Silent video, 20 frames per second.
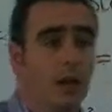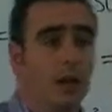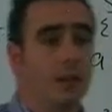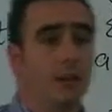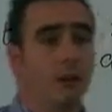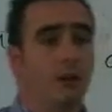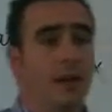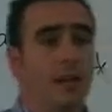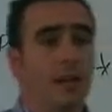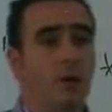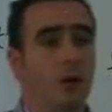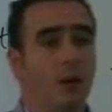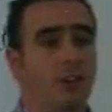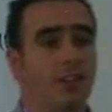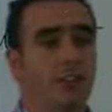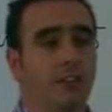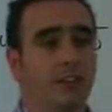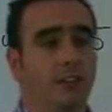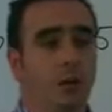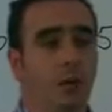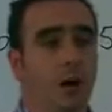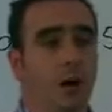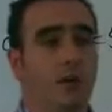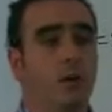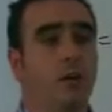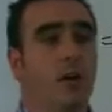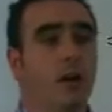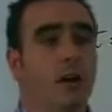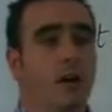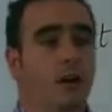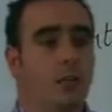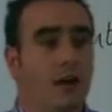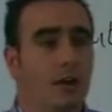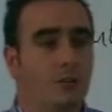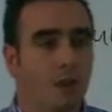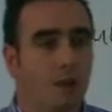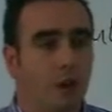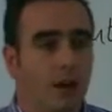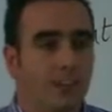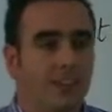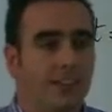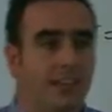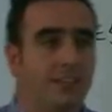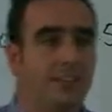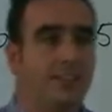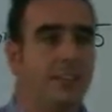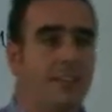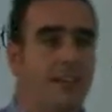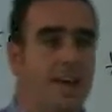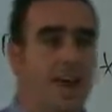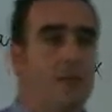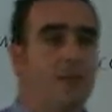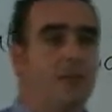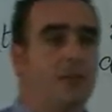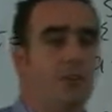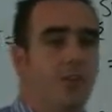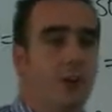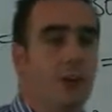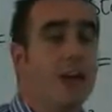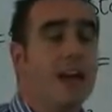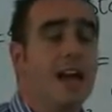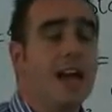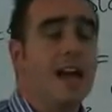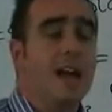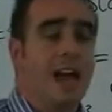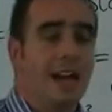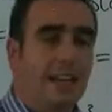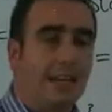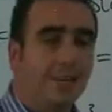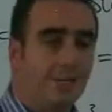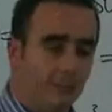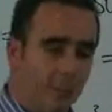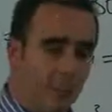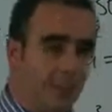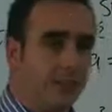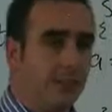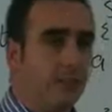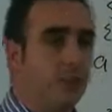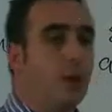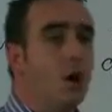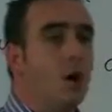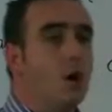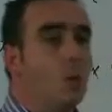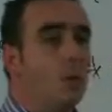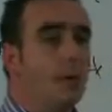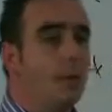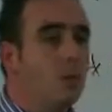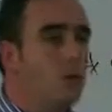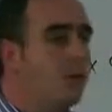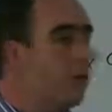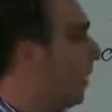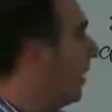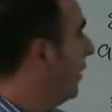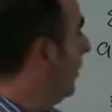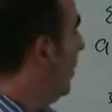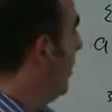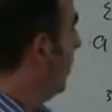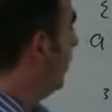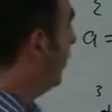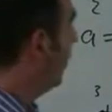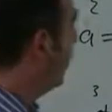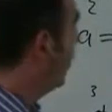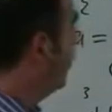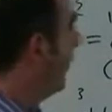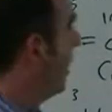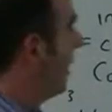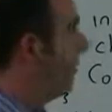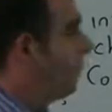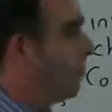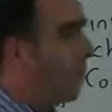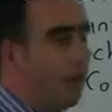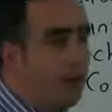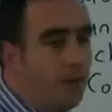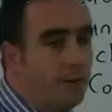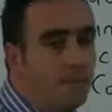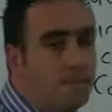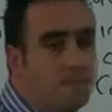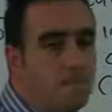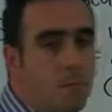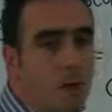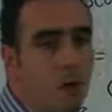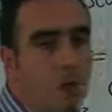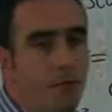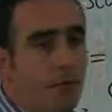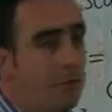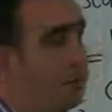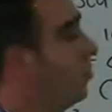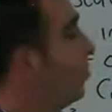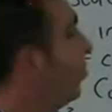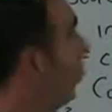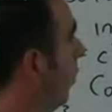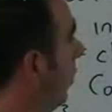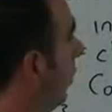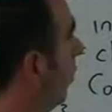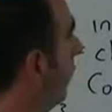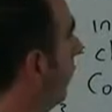Is there any questions on that process that happened there? And if there isn't, we'll move on to the second part of our tutorial,